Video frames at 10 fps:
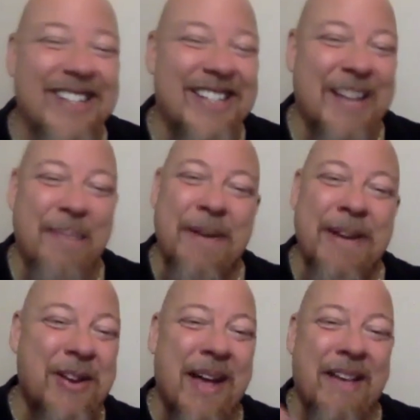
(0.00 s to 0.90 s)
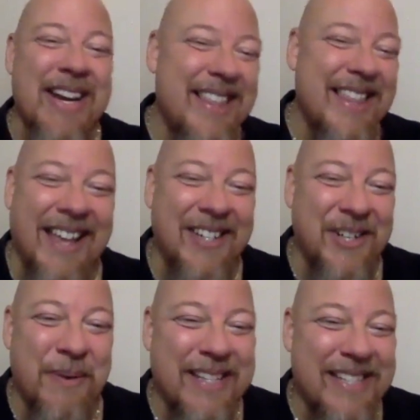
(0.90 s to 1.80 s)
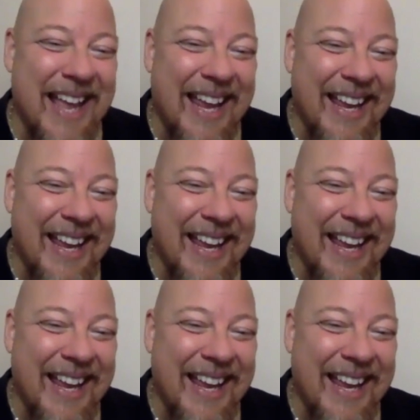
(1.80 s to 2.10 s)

Templeman, do you have anything else you want to say?